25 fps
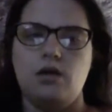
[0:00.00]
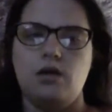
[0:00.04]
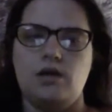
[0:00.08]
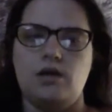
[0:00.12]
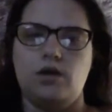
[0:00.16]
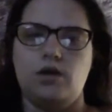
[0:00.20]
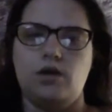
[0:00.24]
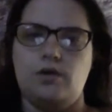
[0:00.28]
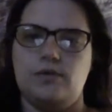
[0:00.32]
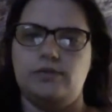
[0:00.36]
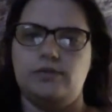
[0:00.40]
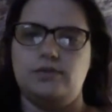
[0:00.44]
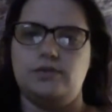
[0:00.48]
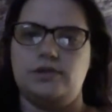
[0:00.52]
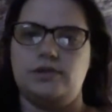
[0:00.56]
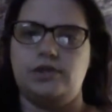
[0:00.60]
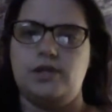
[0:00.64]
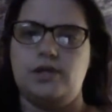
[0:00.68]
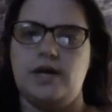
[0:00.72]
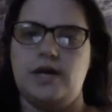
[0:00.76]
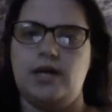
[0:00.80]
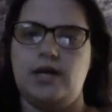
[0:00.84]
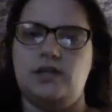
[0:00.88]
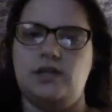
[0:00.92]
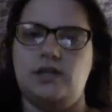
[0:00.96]

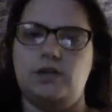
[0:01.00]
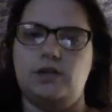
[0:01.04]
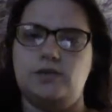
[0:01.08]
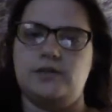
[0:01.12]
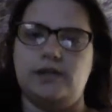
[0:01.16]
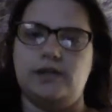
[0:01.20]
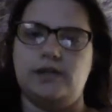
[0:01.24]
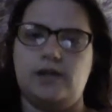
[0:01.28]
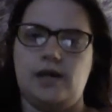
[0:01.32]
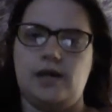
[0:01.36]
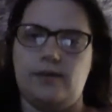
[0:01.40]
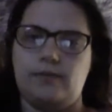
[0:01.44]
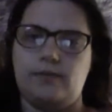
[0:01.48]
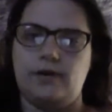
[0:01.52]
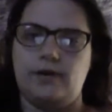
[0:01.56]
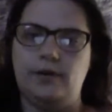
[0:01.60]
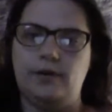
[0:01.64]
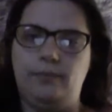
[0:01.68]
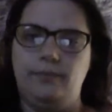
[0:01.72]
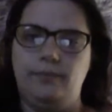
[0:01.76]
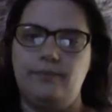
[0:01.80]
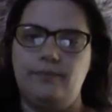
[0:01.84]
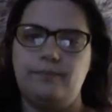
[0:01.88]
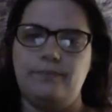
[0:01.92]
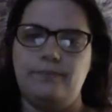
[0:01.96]
use to induce the
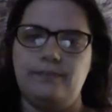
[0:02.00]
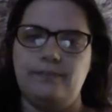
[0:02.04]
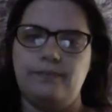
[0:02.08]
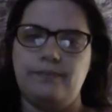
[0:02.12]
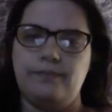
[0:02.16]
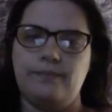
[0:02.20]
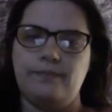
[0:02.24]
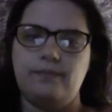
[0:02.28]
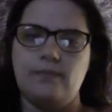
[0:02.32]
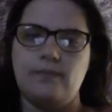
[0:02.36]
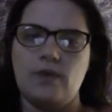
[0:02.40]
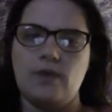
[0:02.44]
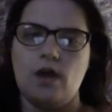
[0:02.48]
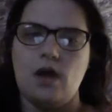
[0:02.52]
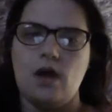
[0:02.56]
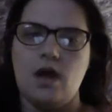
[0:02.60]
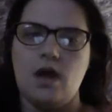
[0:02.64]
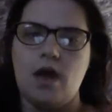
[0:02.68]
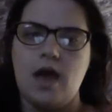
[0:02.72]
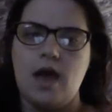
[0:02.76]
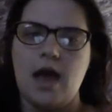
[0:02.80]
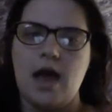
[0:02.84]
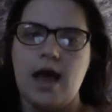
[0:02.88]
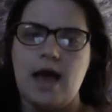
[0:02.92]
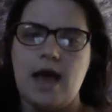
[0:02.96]
labor.
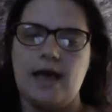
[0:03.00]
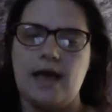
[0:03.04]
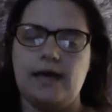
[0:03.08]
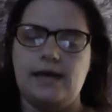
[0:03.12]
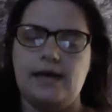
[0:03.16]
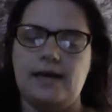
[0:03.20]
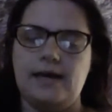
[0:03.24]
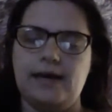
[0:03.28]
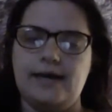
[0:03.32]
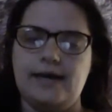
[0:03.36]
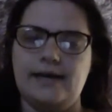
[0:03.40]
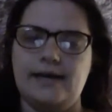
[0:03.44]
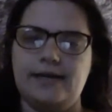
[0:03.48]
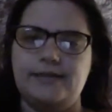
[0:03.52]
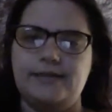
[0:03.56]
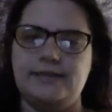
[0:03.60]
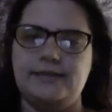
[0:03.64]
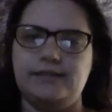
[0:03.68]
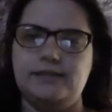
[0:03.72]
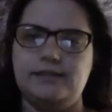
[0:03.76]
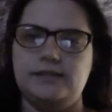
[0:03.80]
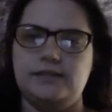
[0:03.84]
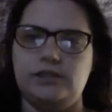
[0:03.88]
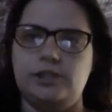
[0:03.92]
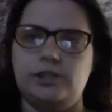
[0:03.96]

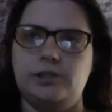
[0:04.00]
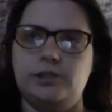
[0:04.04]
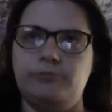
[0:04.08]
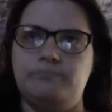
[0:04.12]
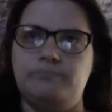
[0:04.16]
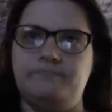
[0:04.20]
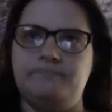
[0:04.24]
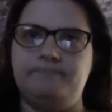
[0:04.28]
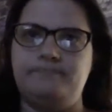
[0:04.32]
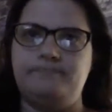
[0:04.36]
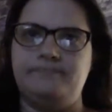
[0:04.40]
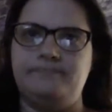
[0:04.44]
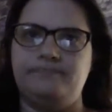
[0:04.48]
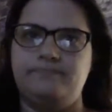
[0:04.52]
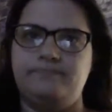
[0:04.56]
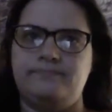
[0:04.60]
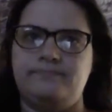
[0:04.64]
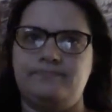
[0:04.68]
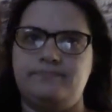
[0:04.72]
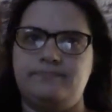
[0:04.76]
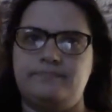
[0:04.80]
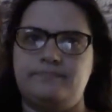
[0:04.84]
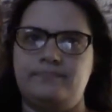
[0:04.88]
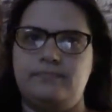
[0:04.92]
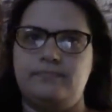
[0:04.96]
And,
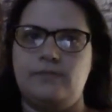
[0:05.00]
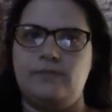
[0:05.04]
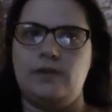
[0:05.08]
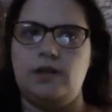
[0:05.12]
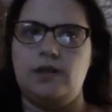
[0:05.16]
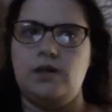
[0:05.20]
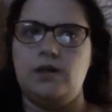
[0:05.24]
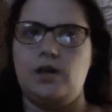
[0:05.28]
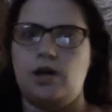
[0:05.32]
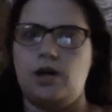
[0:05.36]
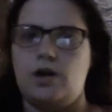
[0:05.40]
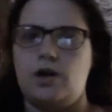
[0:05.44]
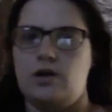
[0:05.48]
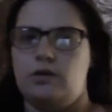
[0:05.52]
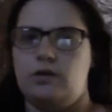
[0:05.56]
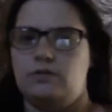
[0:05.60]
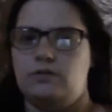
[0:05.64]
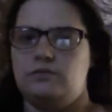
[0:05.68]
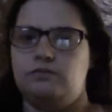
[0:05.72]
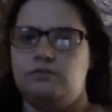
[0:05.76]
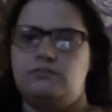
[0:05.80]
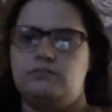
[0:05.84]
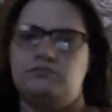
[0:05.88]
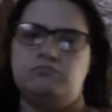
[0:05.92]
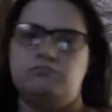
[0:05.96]
you
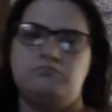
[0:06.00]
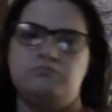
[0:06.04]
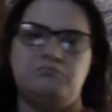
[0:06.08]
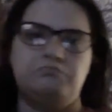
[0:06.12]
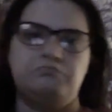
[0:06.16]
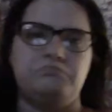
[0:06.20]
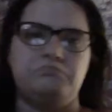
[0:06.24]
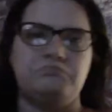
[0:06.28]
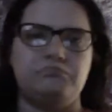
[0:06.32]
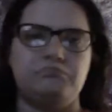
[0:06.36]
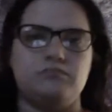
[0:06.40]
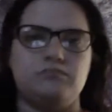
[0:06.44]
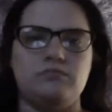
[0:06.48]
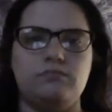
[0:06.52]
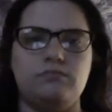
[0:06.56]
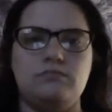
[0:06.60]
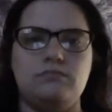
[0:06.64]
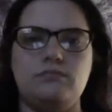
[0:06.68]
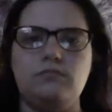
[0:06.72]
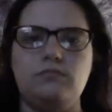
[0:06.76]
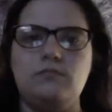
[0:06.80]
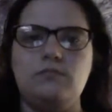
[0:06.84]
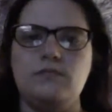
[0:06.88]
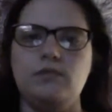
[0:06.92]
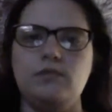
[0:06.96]
know,
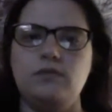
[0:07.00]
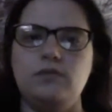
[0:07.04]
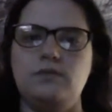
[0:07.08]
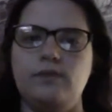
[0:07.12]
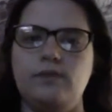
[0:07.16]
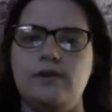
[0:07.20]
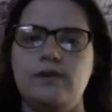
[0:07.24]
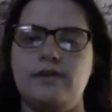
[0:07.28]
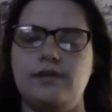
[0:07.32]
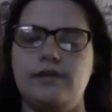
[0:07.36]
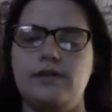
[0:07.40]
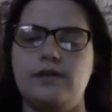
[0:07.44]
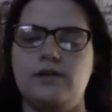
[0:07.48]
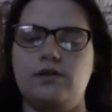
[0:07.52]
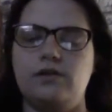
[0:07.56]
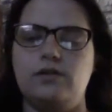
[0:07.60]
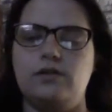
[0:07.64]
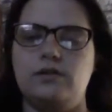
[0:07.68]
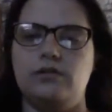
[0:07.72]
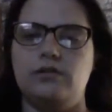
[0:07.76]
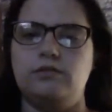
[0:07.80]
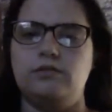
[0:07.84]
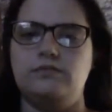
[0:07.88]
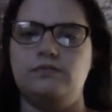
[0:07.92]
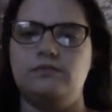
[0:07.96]
with
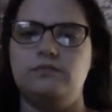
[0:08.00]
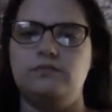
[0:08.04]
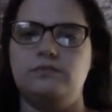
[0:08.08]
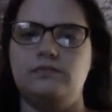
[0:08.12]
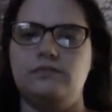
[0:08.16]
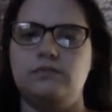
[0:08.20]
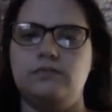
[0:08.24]
little